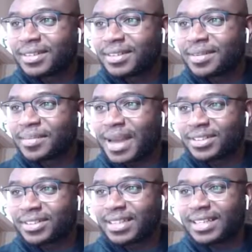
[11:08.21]
Baxter
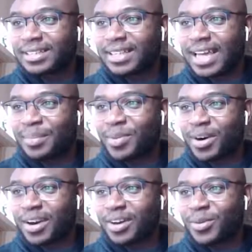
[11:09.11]
says that
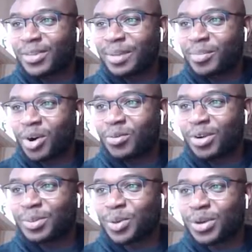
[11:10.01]
part. I don't know what that part
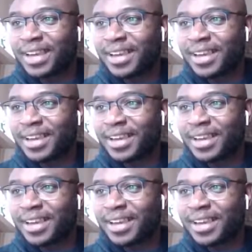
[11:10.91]
was, but okay.